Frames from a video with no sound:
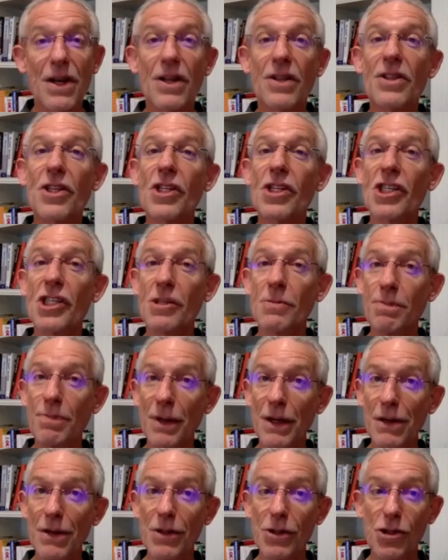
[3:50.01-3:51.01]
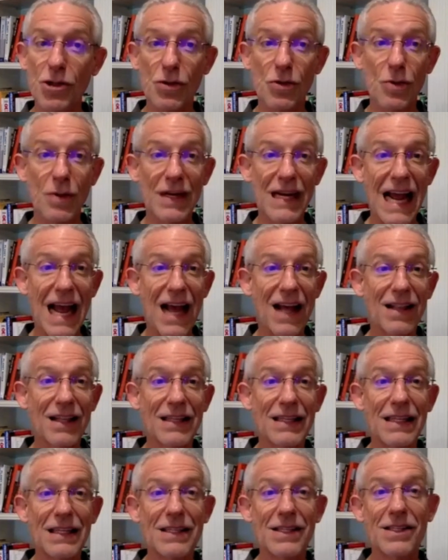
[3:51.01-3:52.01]
The spiritual
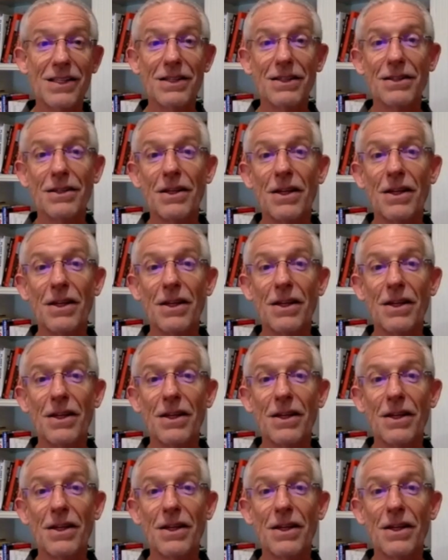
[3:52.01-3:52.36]
realities,